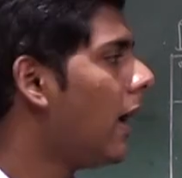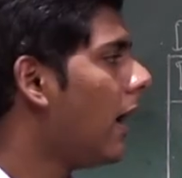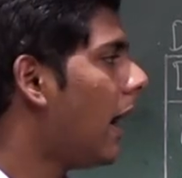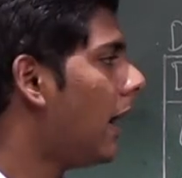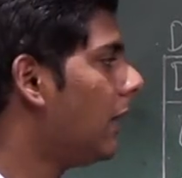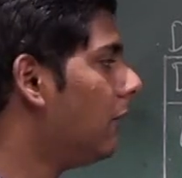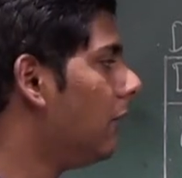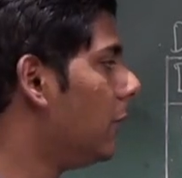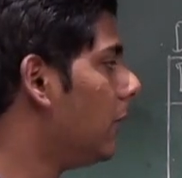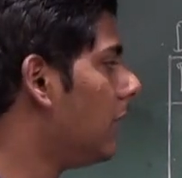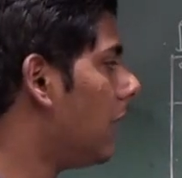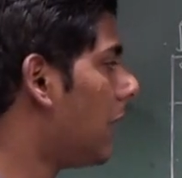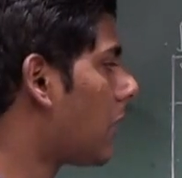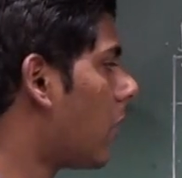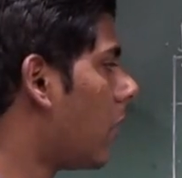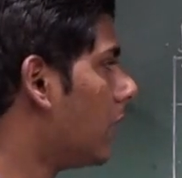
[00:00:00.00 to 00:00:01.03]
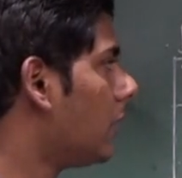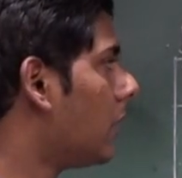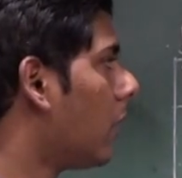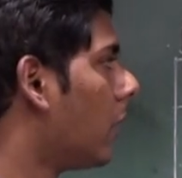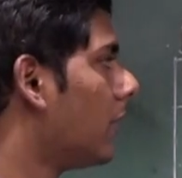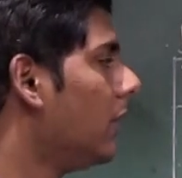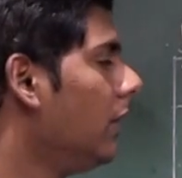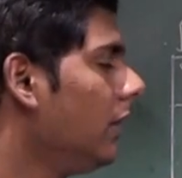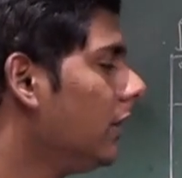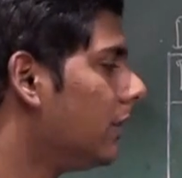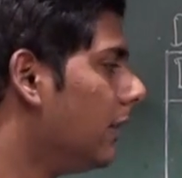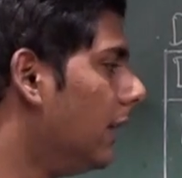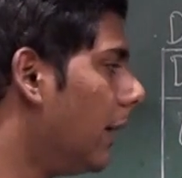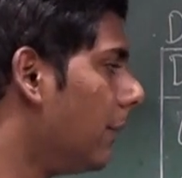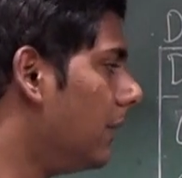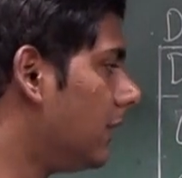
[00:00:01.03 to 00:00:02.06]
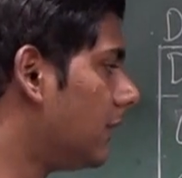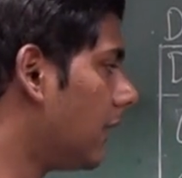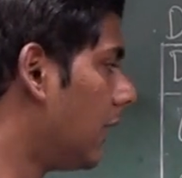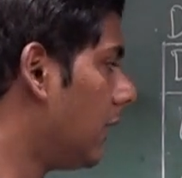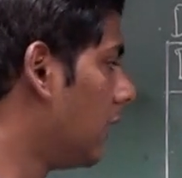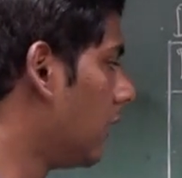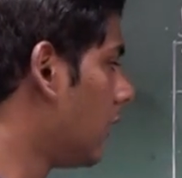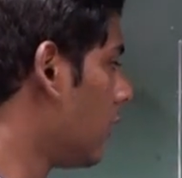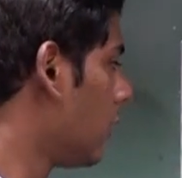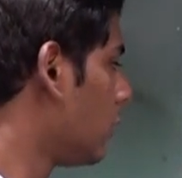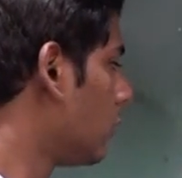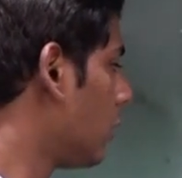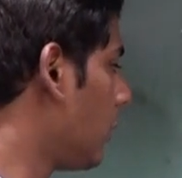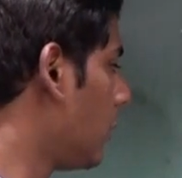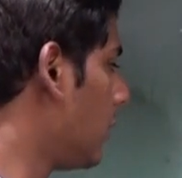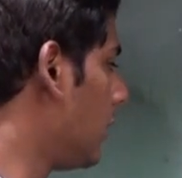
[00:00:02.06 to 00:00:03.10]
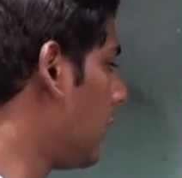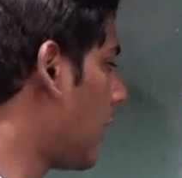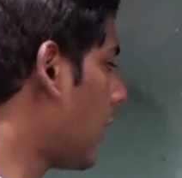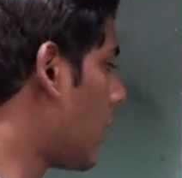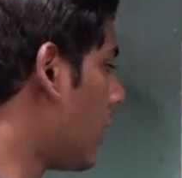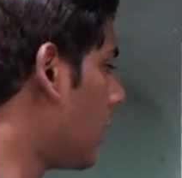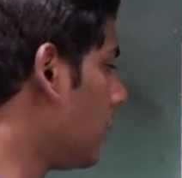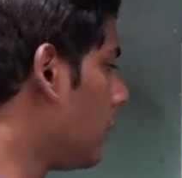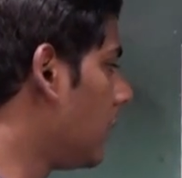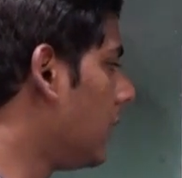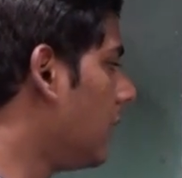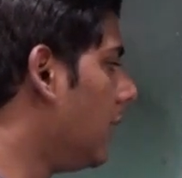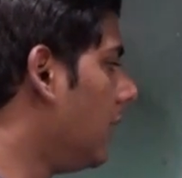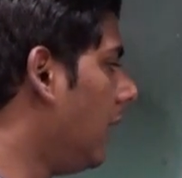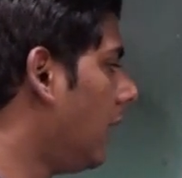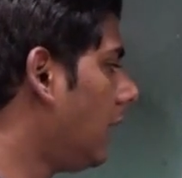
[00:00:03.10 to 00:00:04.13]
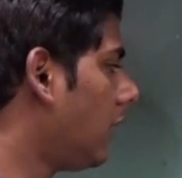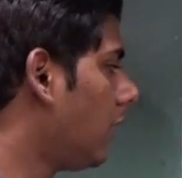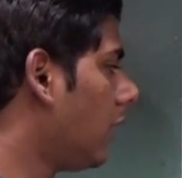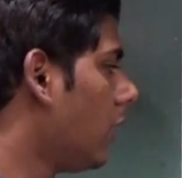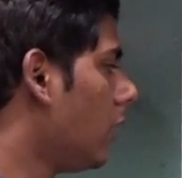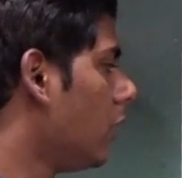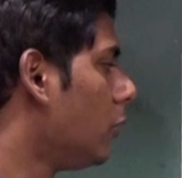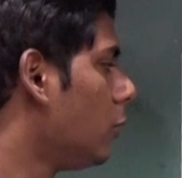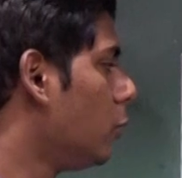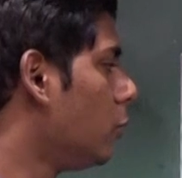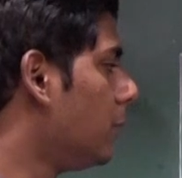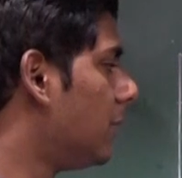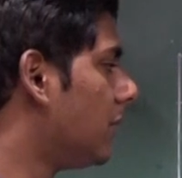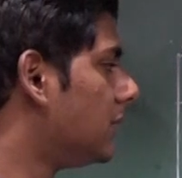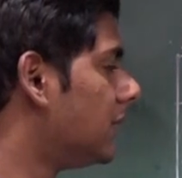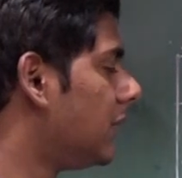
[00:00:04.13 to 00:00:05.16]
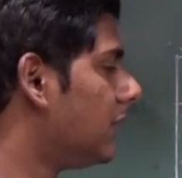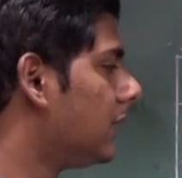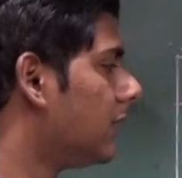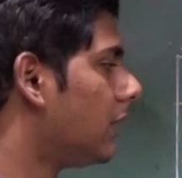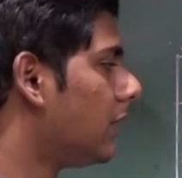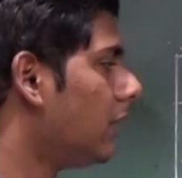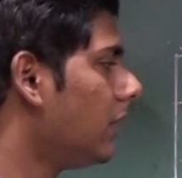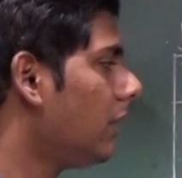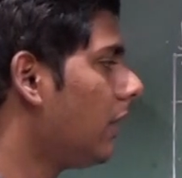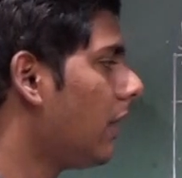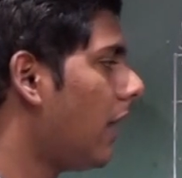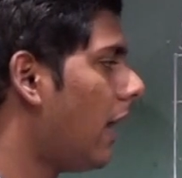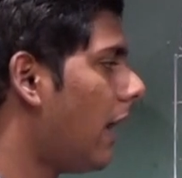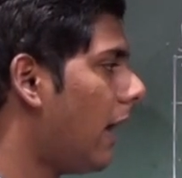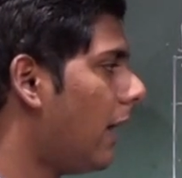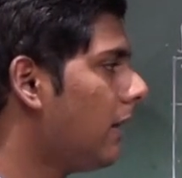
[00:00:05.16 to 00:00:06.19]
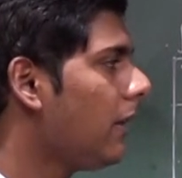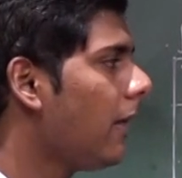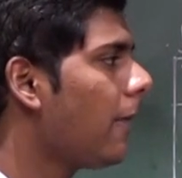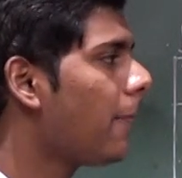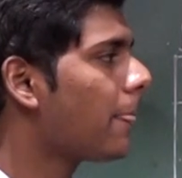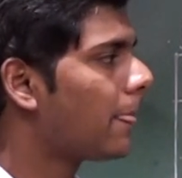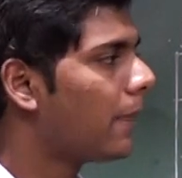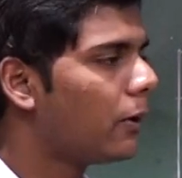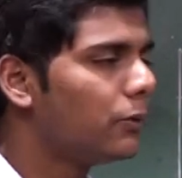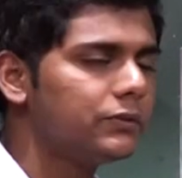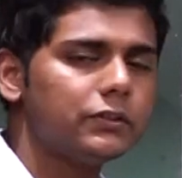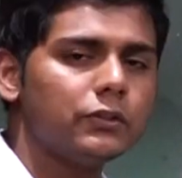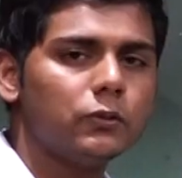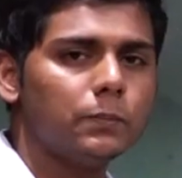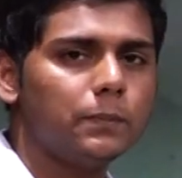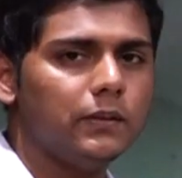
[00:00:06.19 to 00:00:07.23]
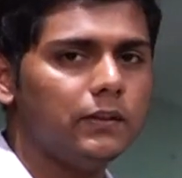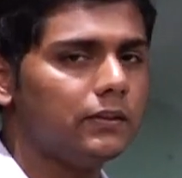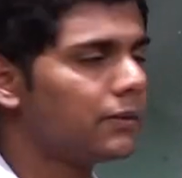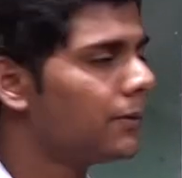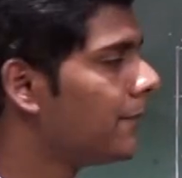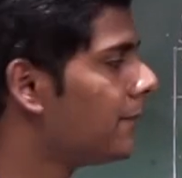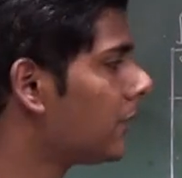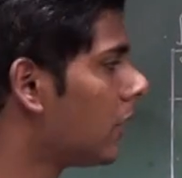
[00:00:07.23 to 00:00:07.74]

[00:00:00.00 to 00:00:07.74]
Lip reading: and we will record it on the debit side. So we will record it with the date, to purchase return and 1000 rupees.